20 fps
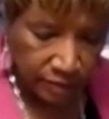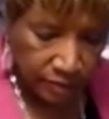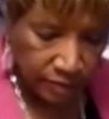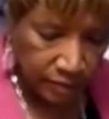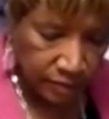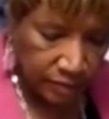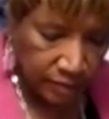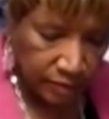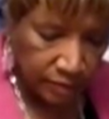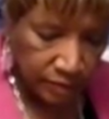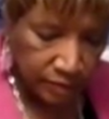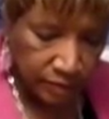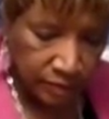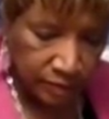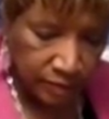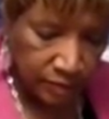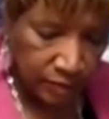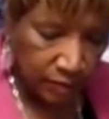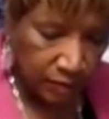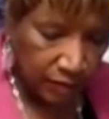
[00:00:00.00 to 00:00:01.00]

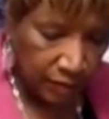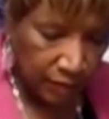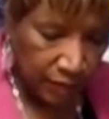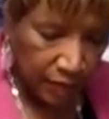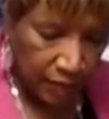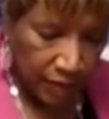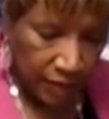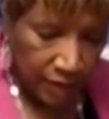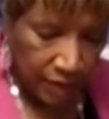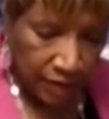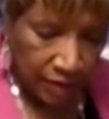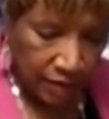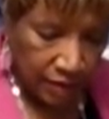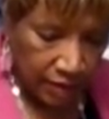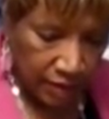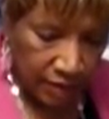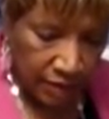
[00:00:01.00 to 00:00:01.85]
(silence)